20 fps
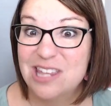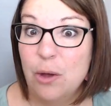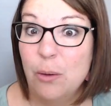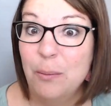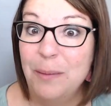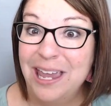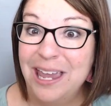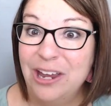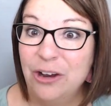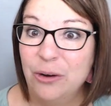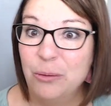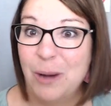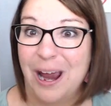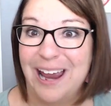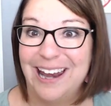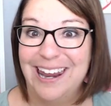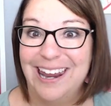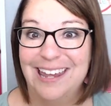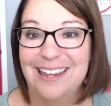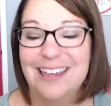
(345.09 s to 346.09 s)
They'll make your
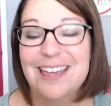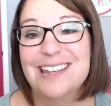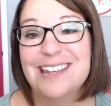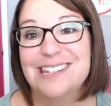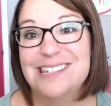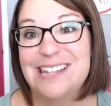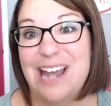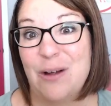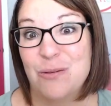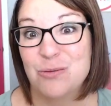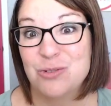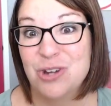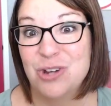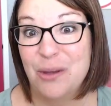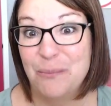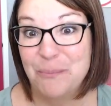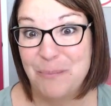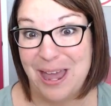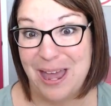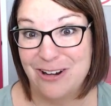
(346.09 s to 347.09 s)
writing sound
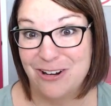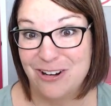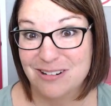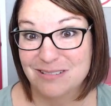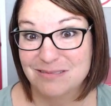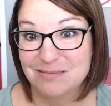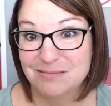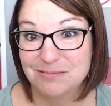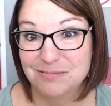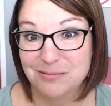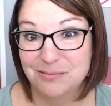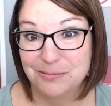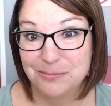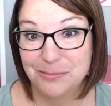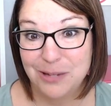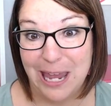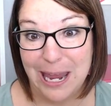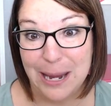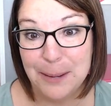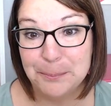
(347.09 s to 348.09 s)
better.
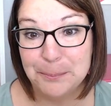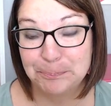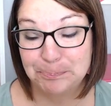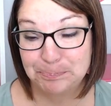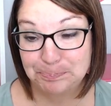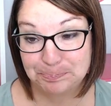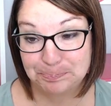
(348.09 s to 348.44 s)
Okay?